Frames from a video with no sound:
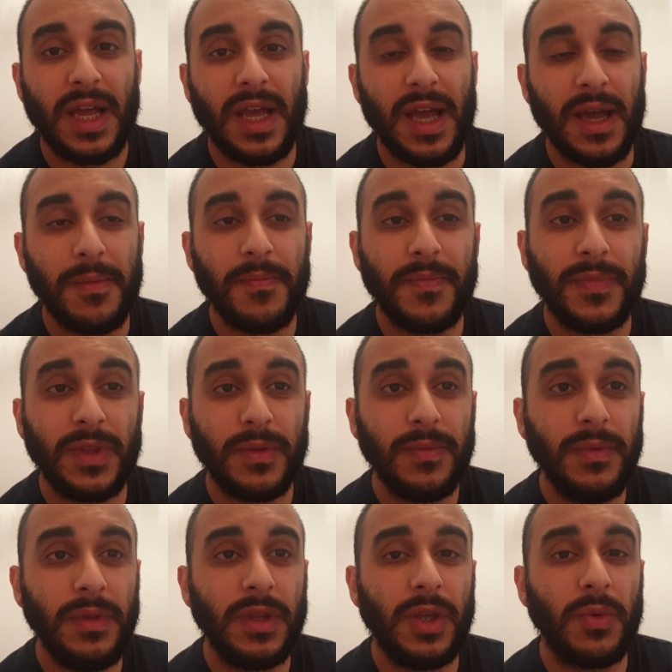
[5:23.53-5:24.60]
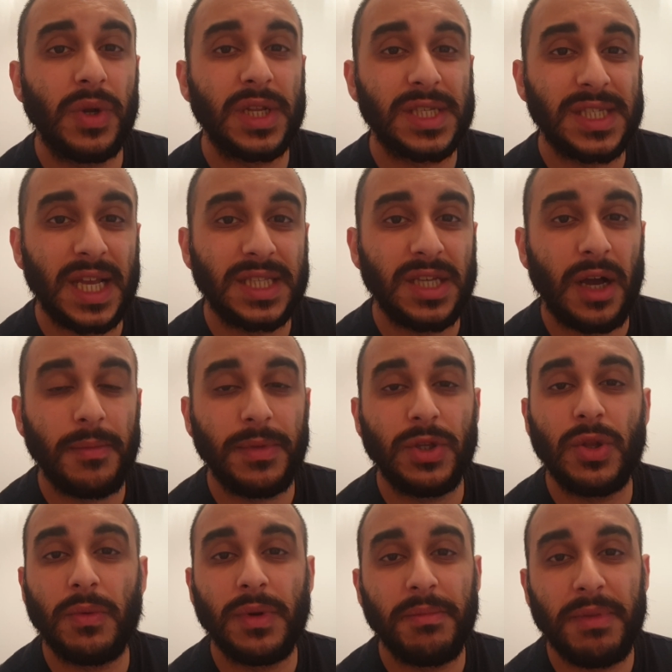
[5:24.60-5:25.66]
Um, you want to set up, you
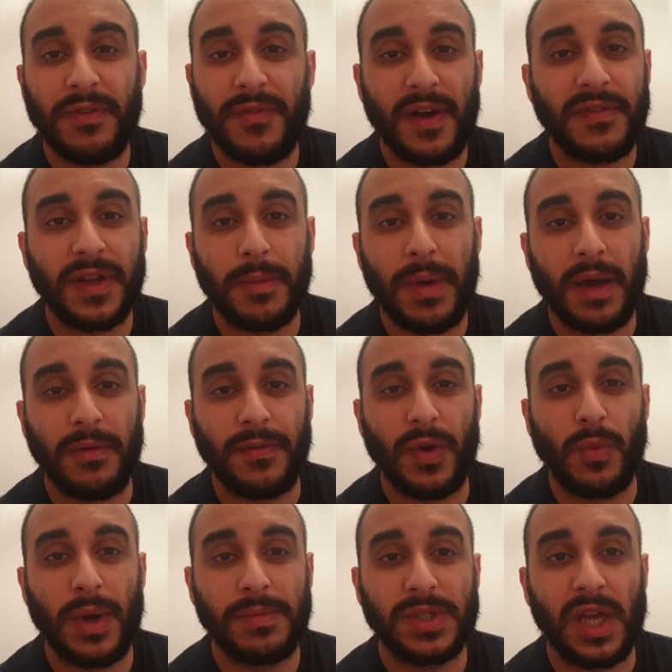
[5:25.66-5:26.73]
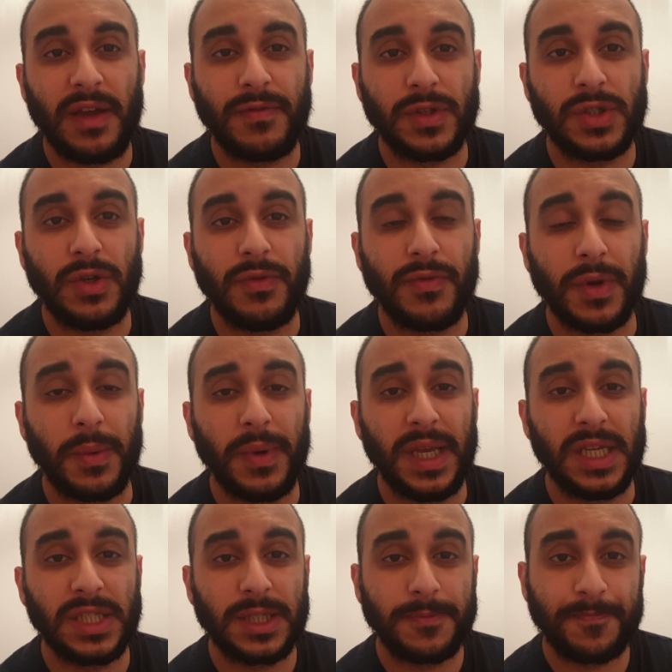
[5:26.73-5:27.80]
don't want to be faffing about with your website for two, three
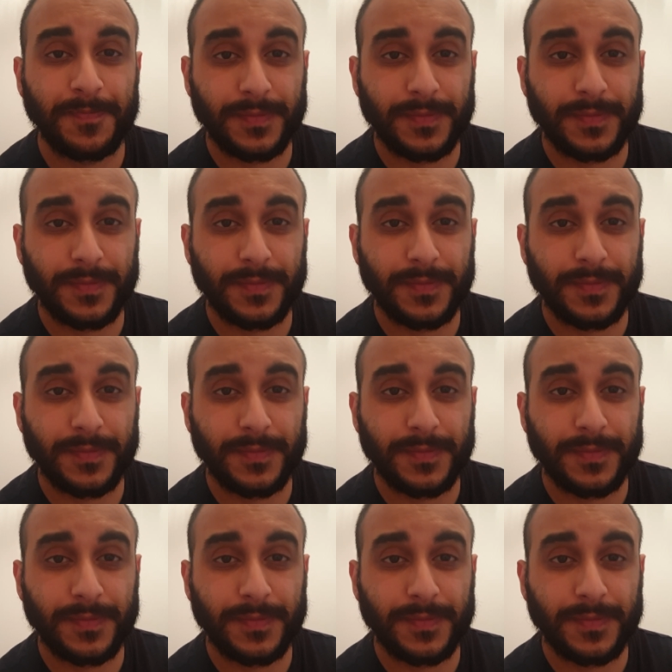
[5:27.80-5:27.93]
weeks.